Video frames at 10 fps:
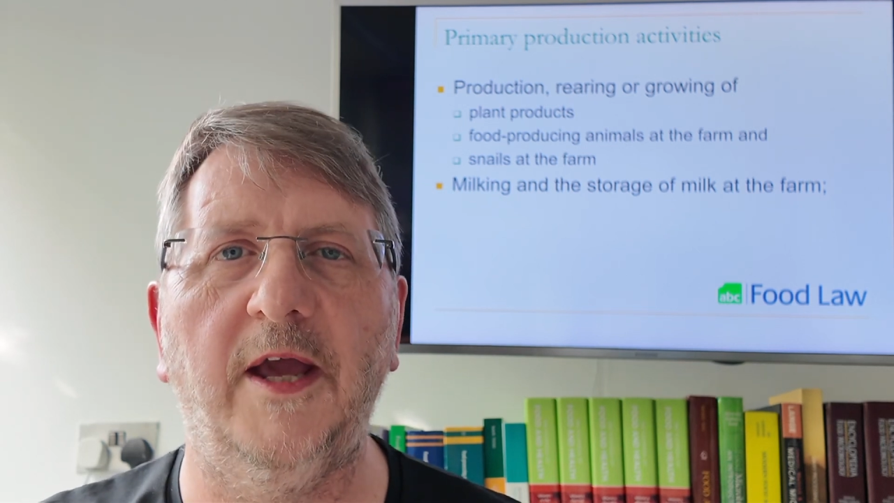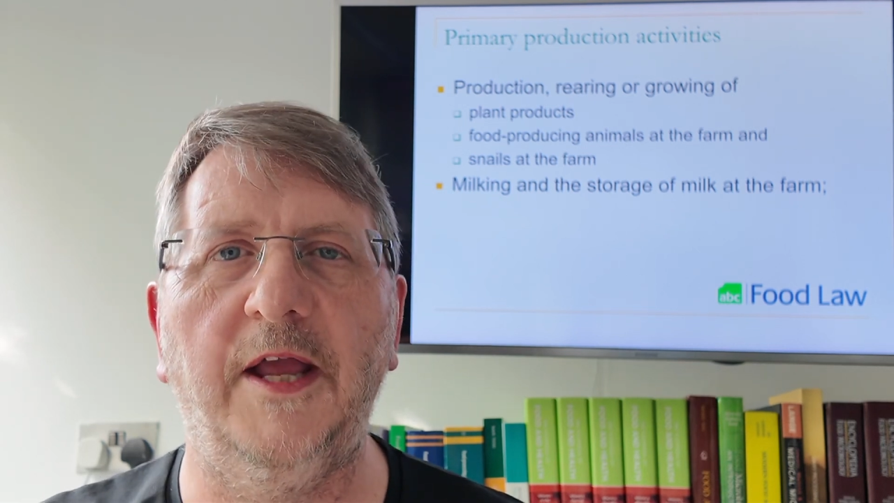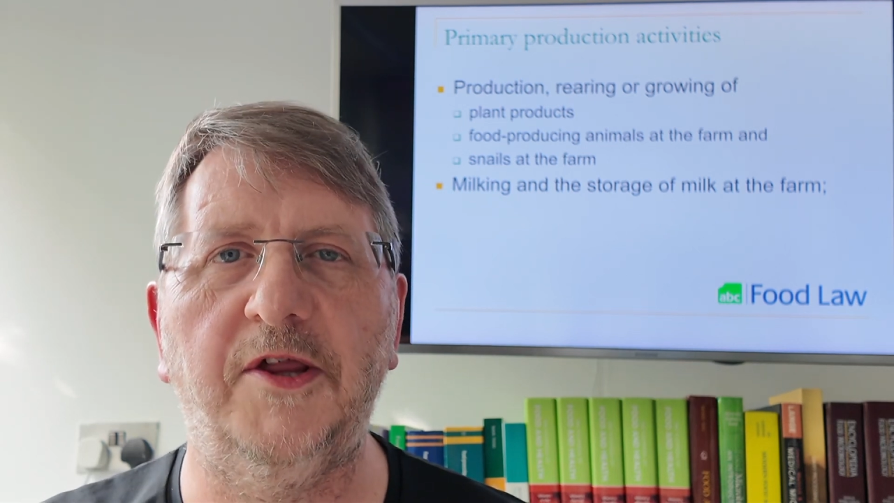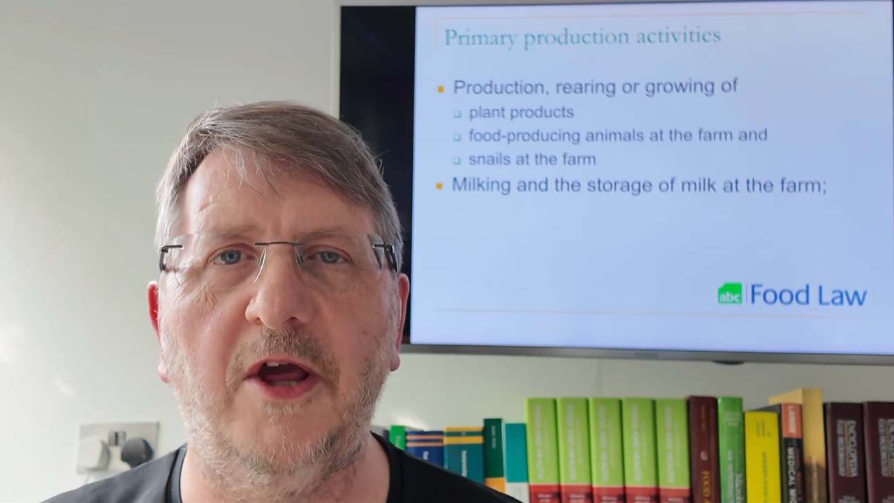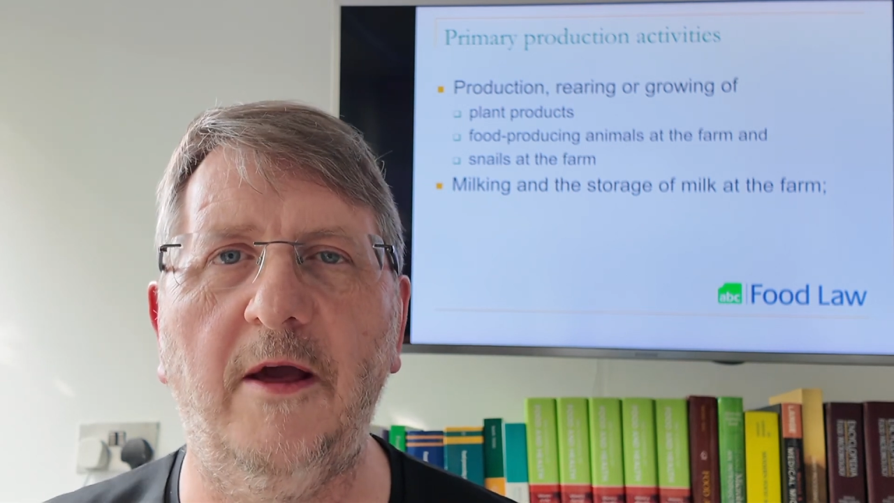
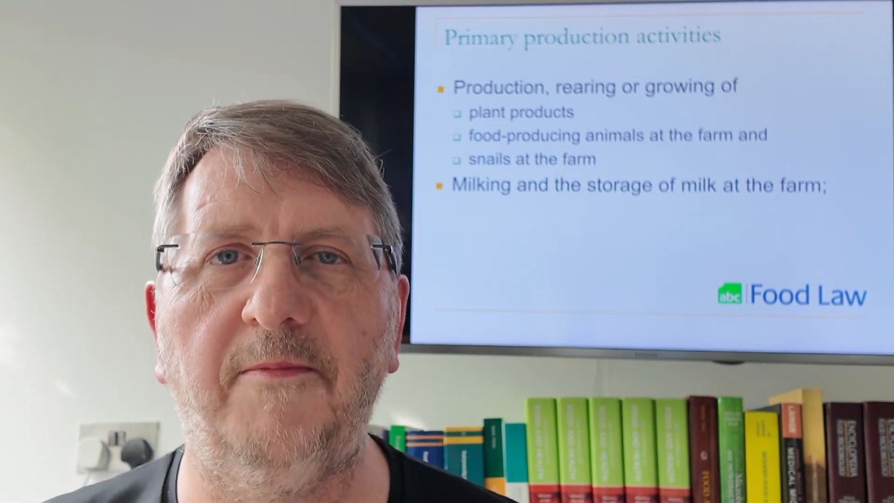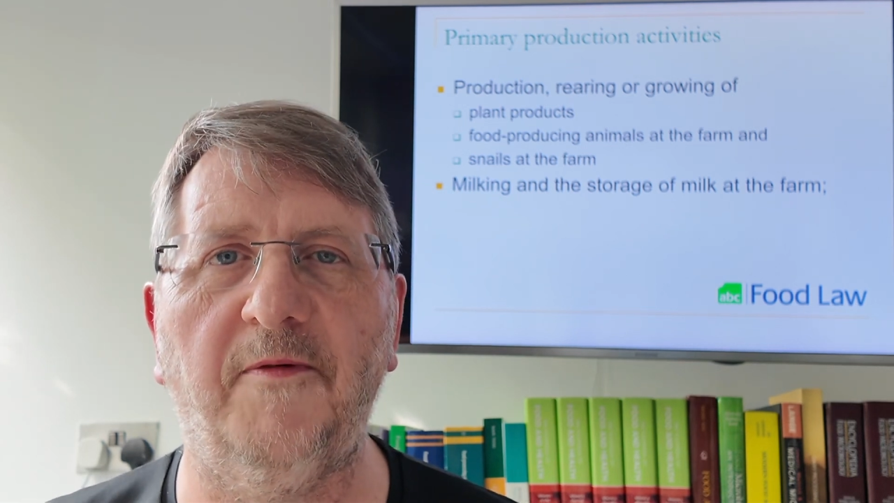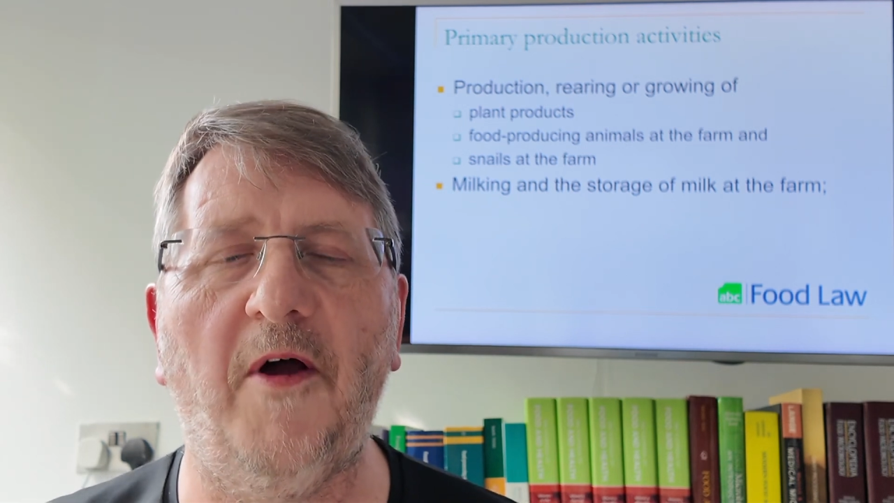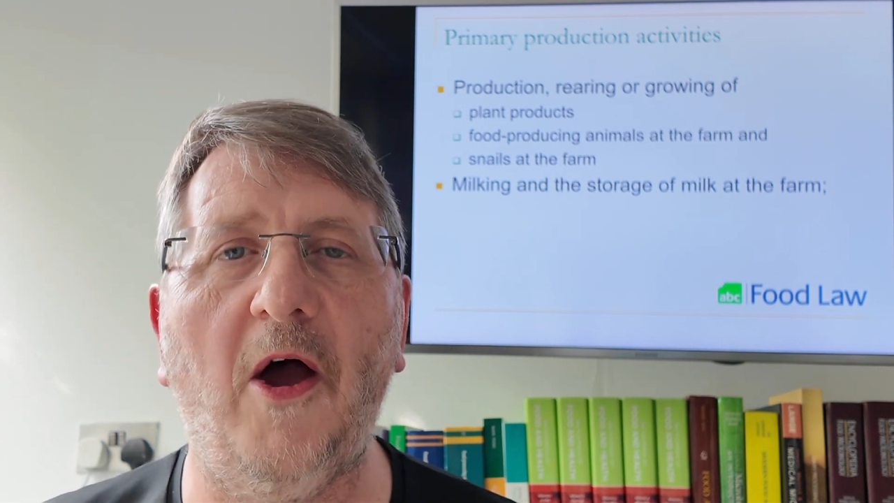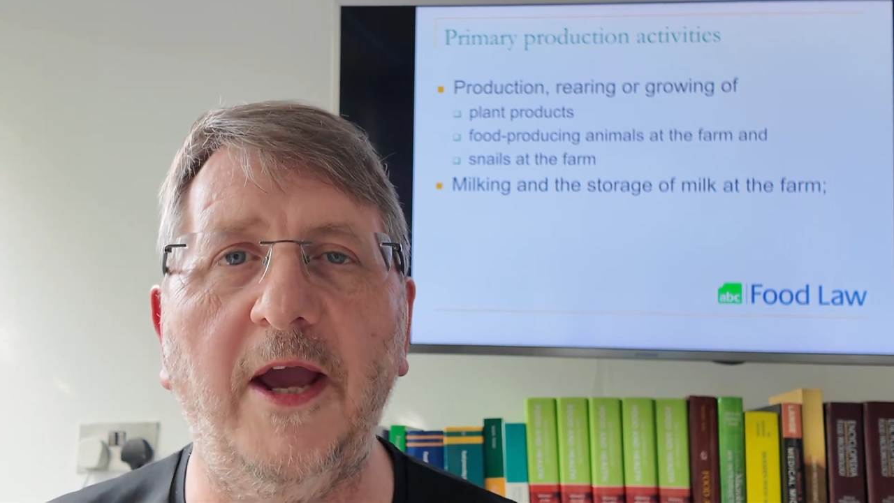in terms
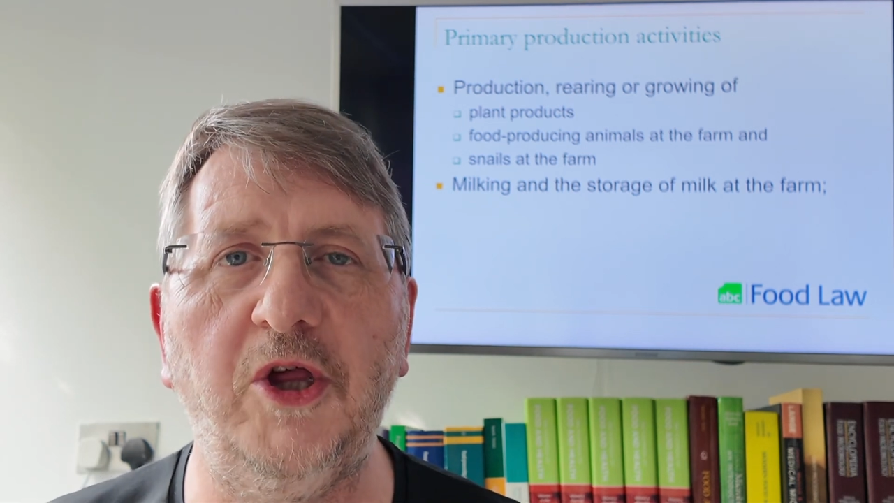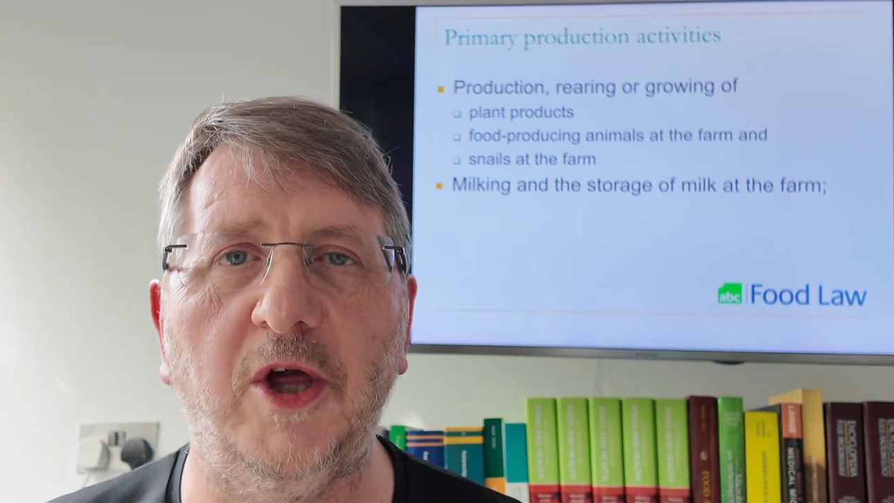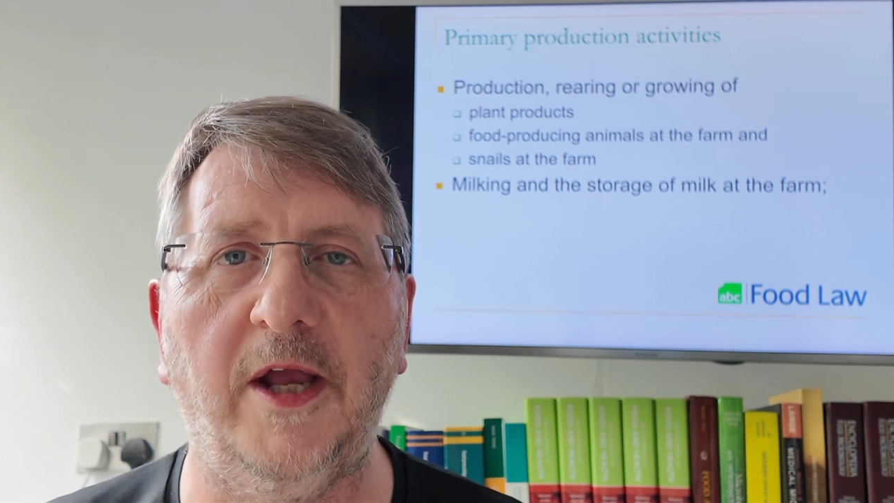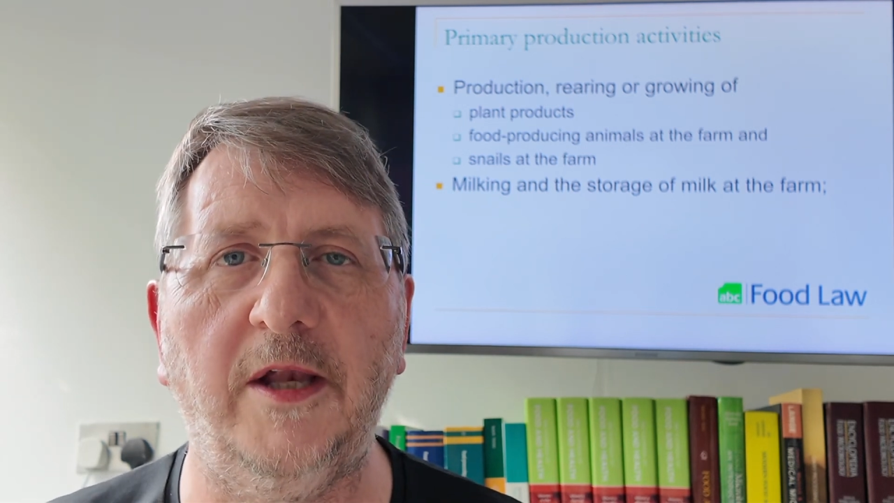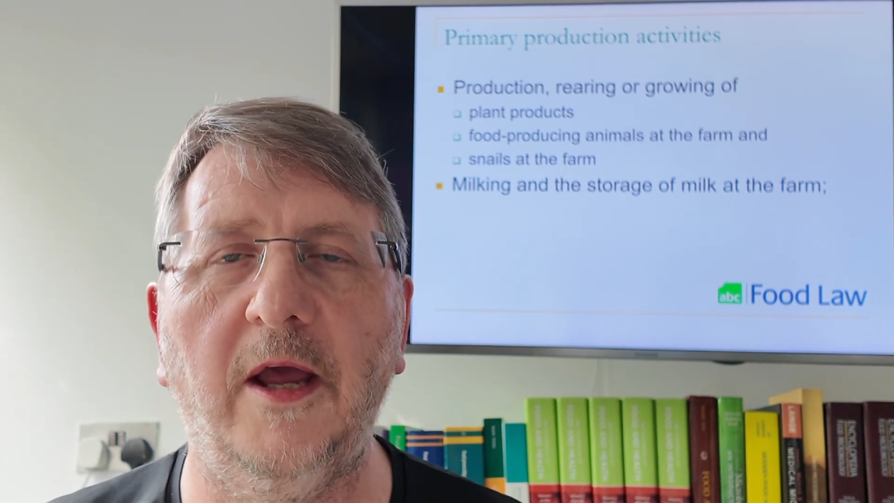of
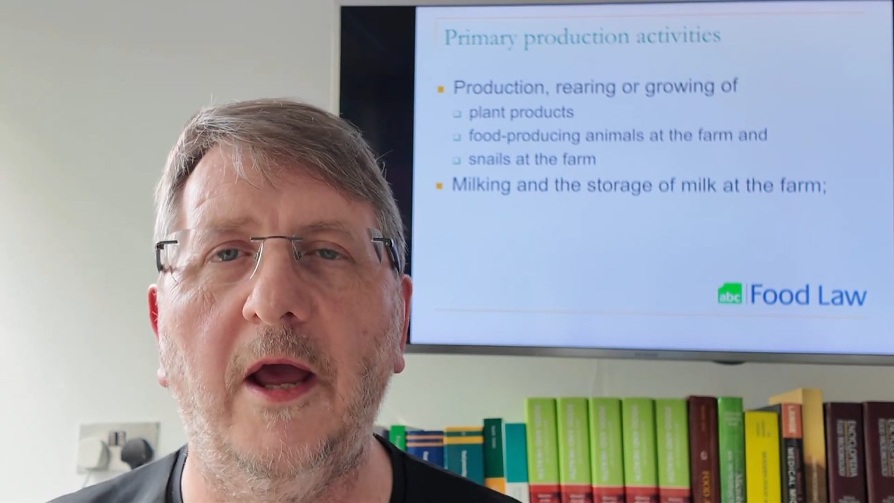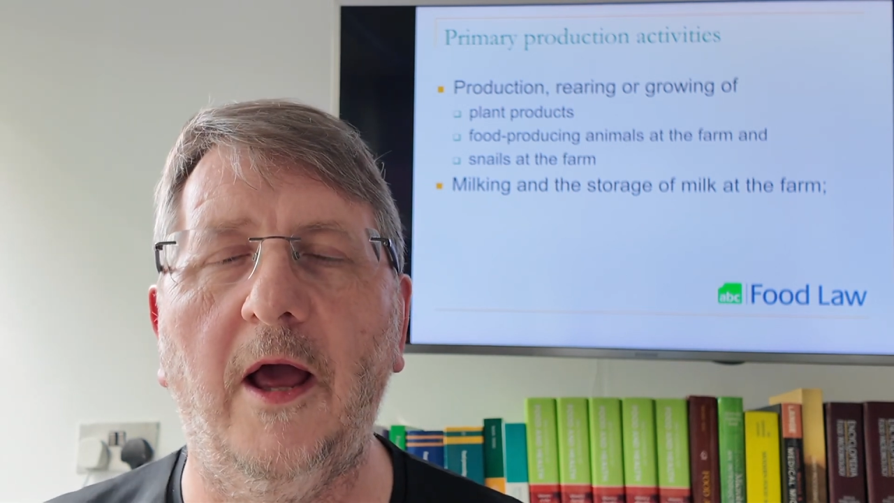hygiene